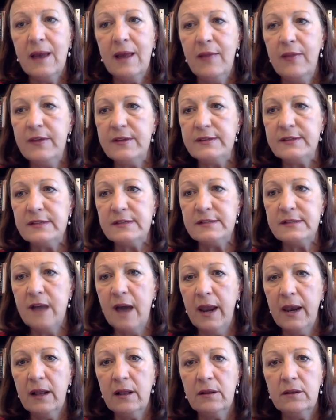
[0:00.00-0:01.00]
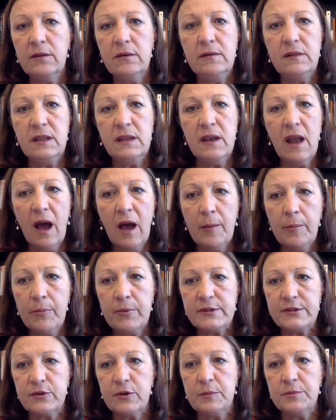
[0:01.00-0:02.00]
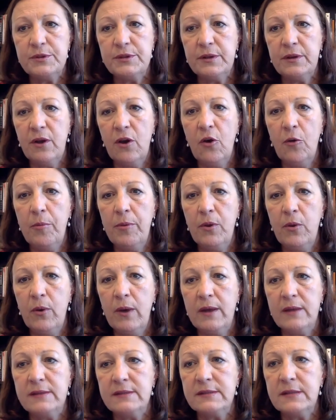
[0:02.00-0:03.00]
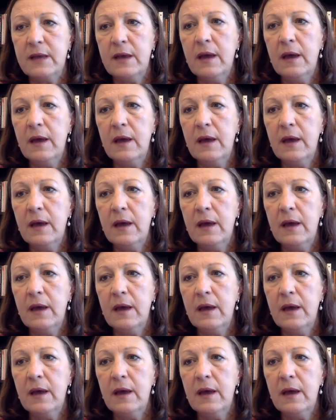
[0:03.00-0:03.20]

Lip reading: This does not include the non-prescription opioids.